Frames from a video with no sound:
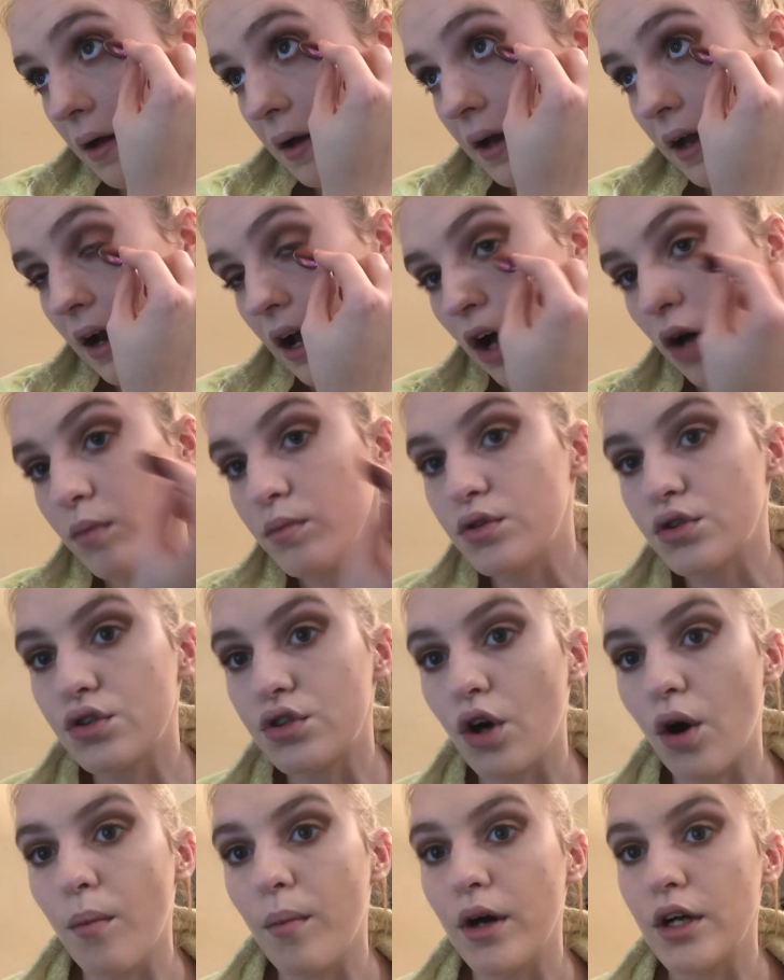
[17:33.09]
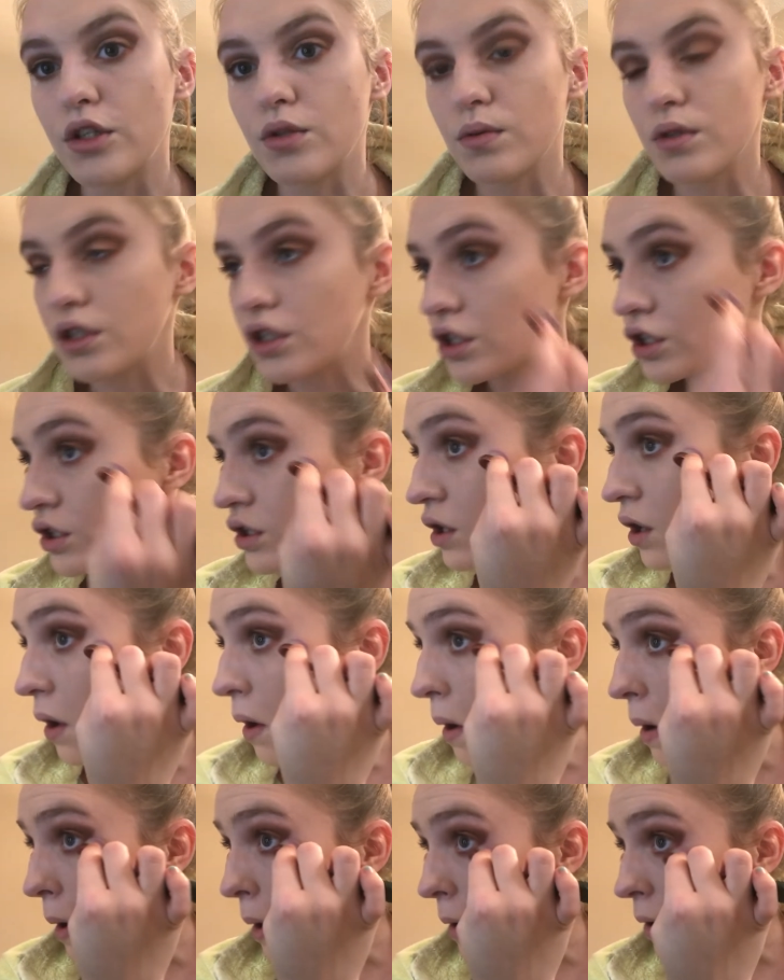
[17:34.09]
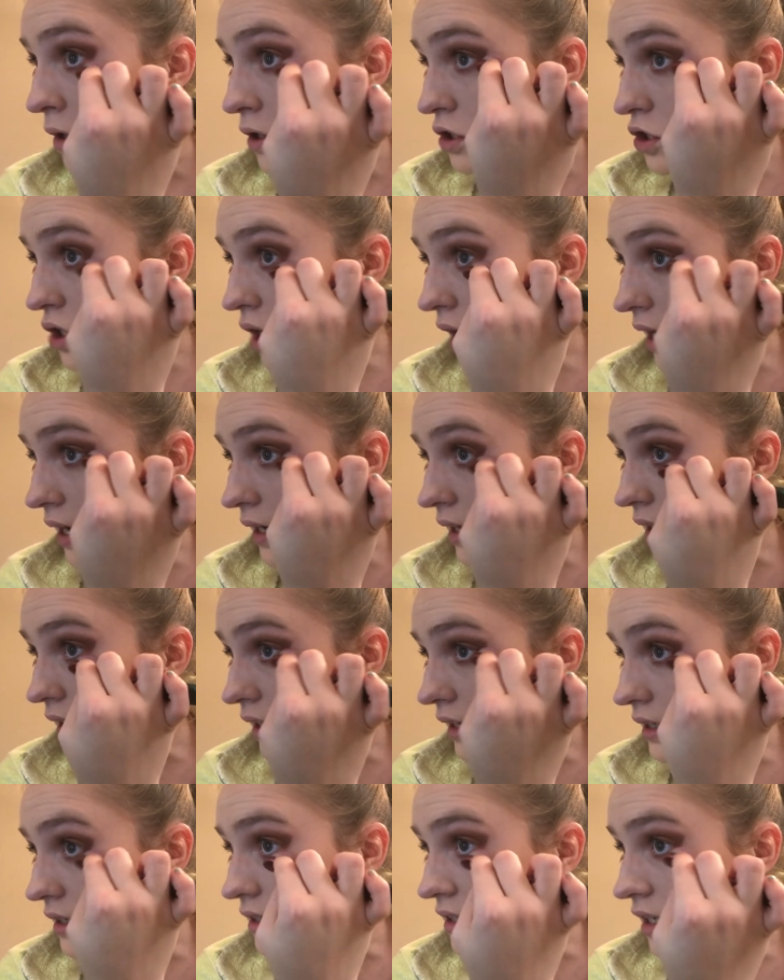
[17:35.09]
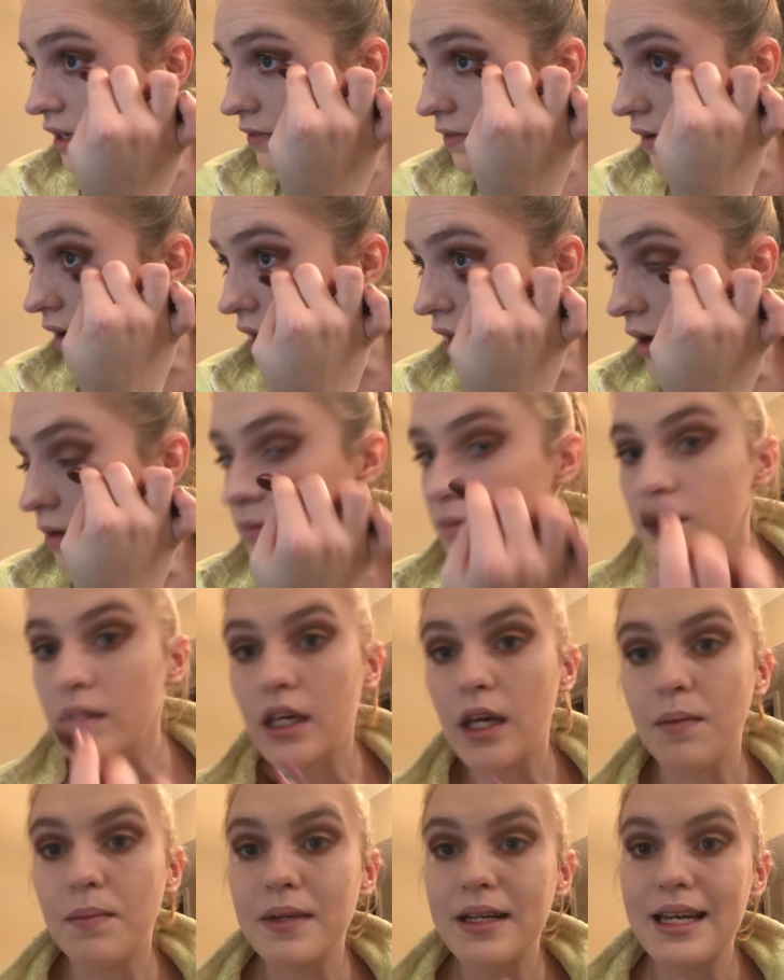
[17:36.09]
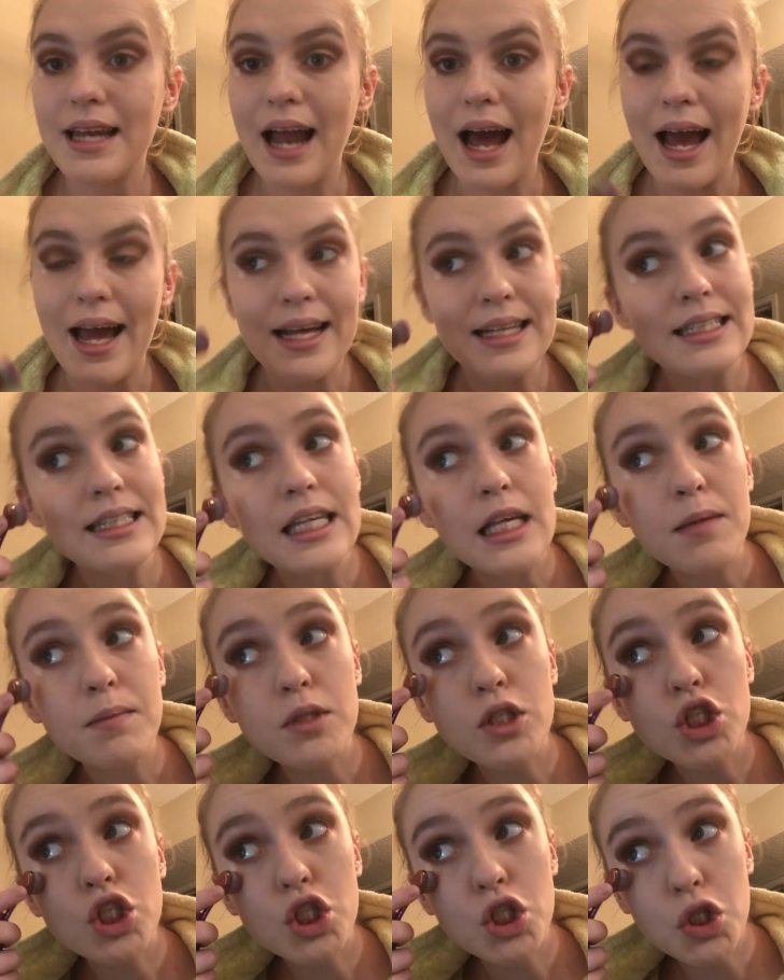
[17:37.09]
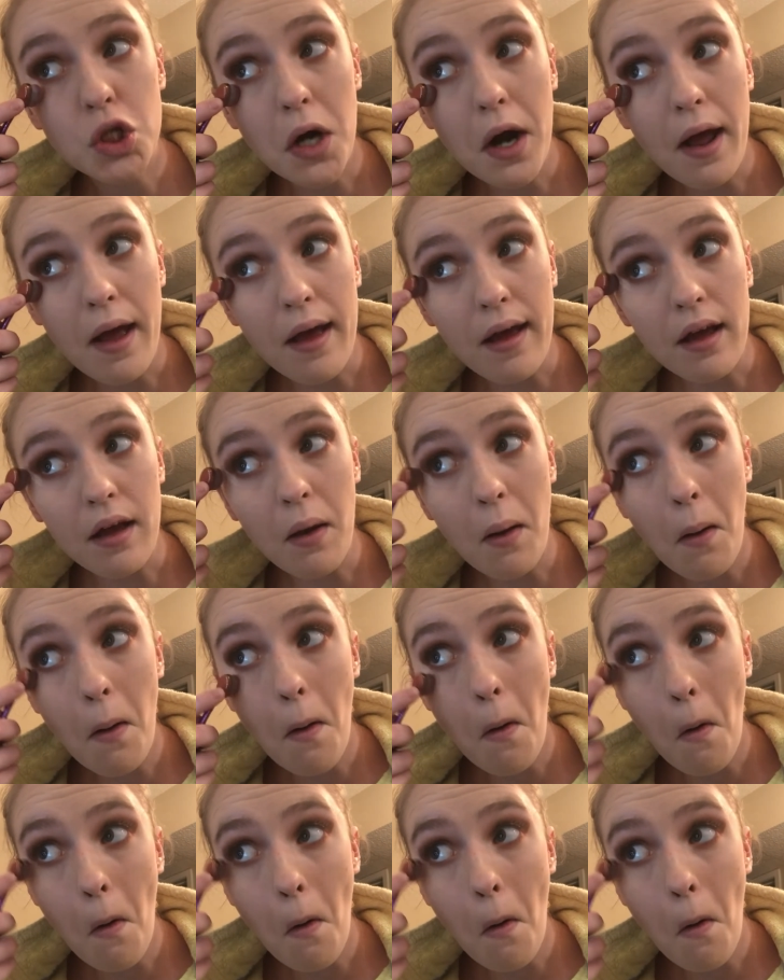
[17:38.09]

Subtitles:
Like, it helps so much with just trying to clean stuff up, keep it nice, keep it straight.